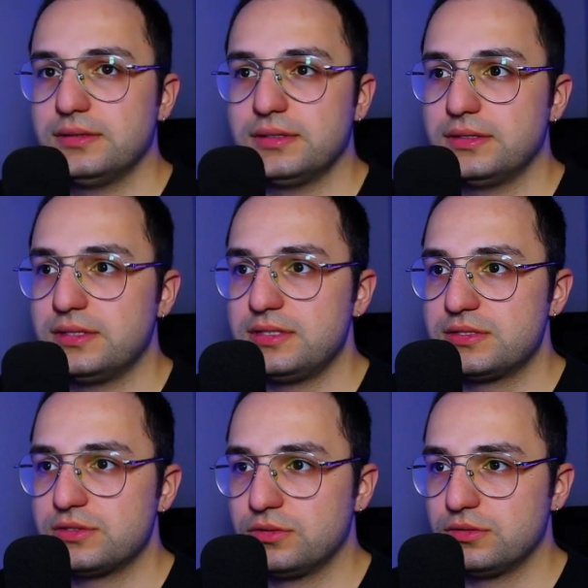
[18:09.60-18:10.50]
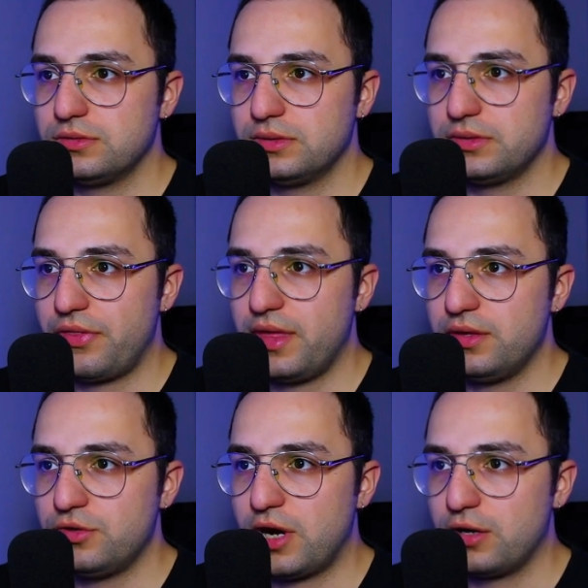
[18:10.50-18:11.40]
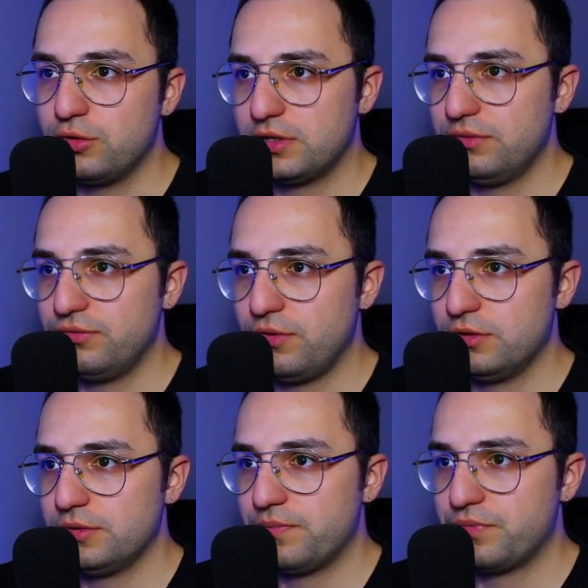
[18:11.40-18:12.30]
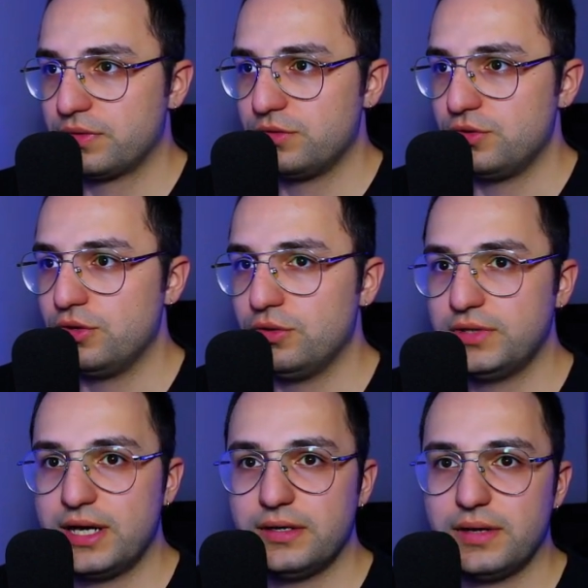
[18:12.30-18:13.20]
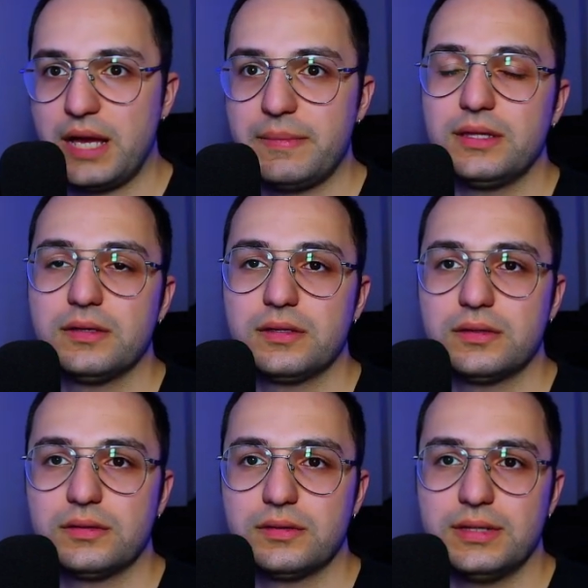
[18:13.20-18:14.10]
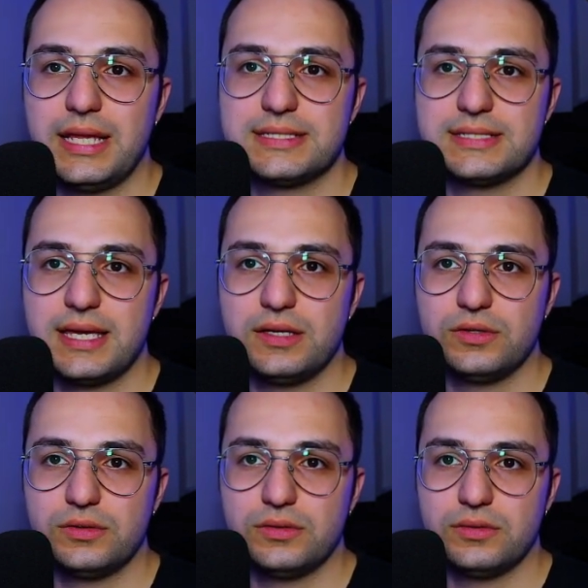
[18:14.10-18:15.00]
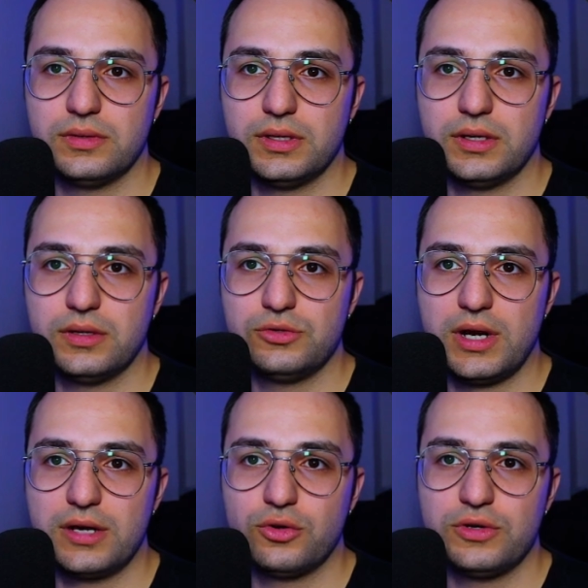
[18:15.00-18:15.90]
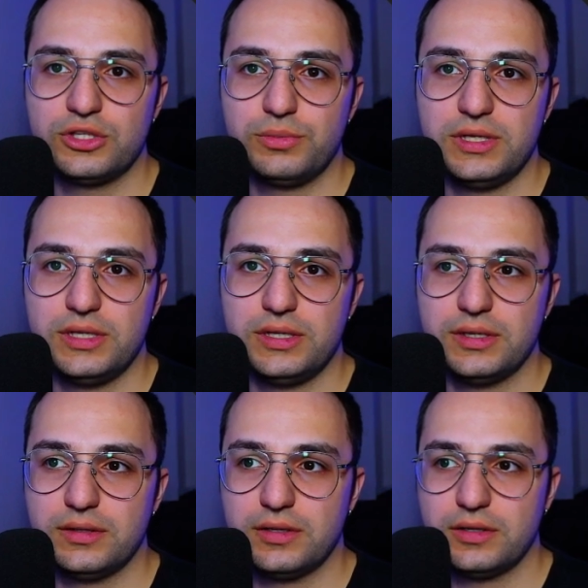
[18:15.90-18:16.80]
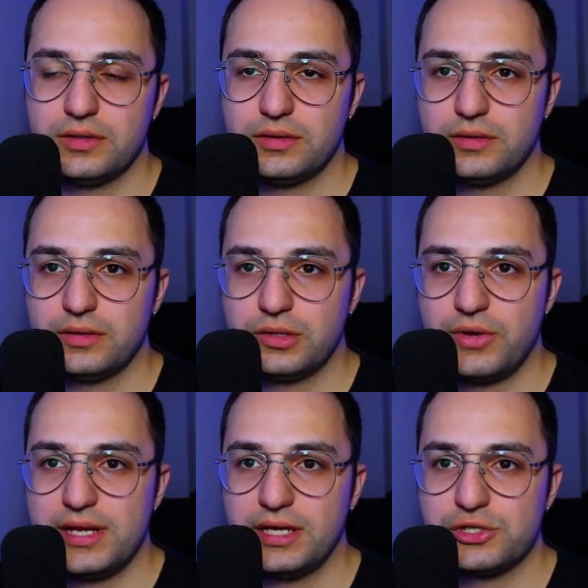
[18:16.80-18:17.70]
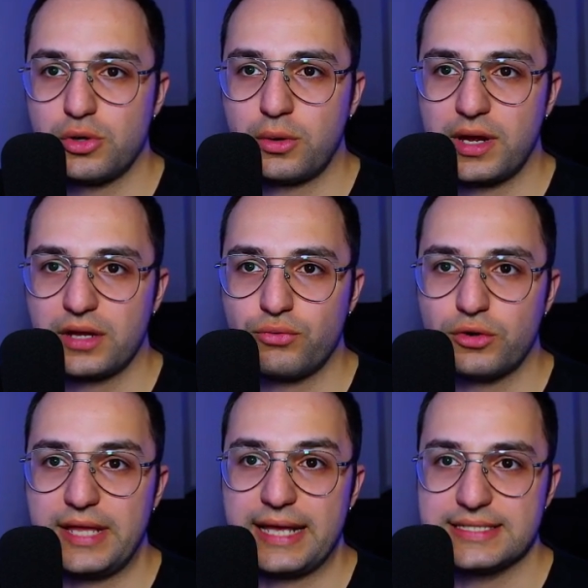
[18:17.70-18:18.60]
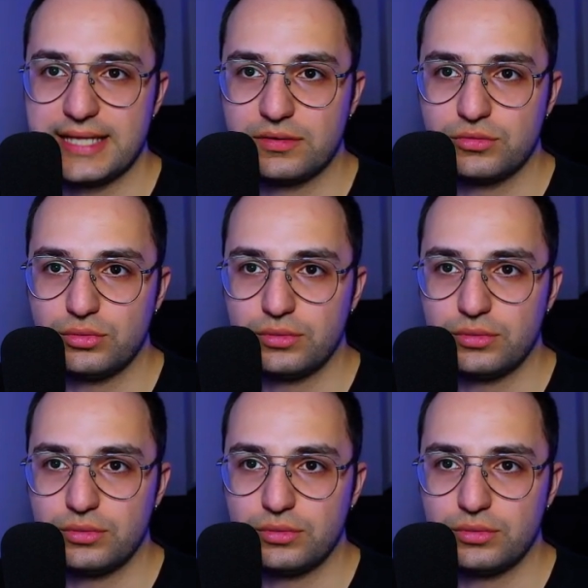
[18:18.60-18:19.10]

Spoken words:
is the thing you are looking for. You go there. I mean, let's say you are going to be creating a shortcut for the extend tool.